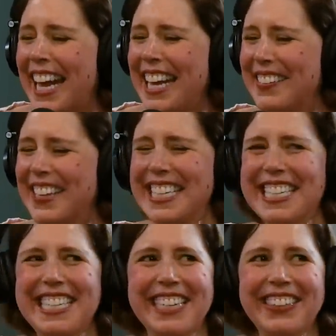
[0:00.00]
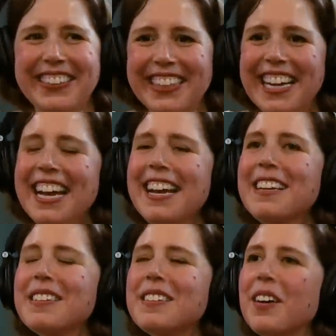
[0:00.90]
anyways, so
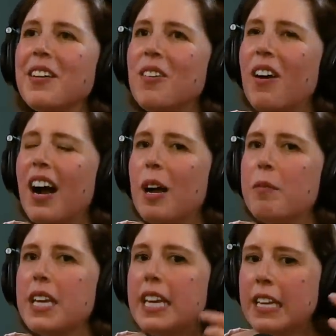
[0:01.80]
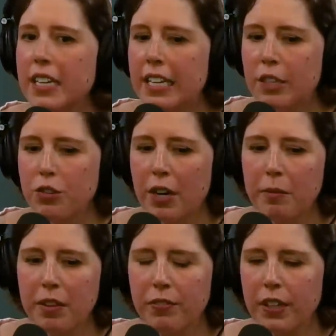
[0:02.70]
so um he he
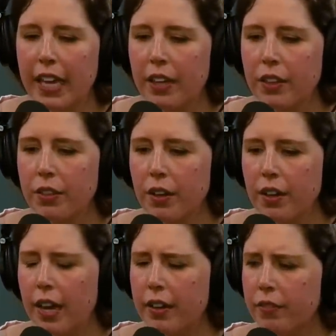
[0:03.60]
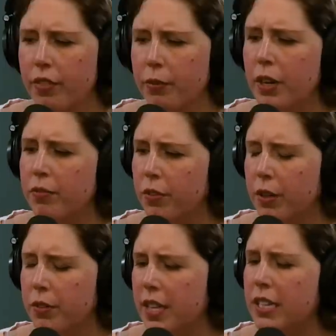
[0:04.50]
trained me for like th- I, three or
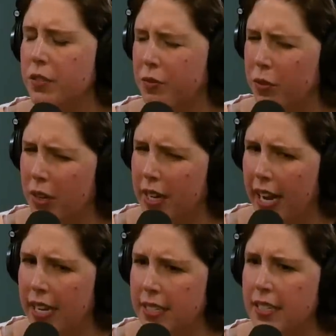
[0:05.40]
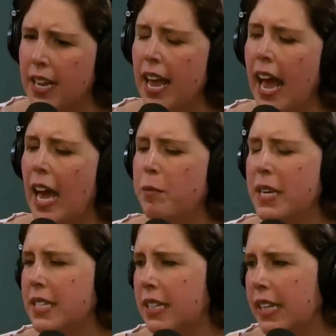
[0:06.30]
four, I think it's four days, and
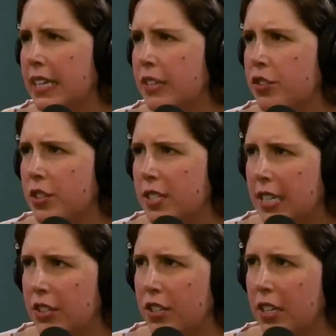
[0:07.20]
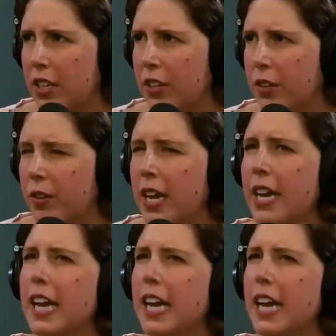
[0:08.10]
basically he's just teaching you.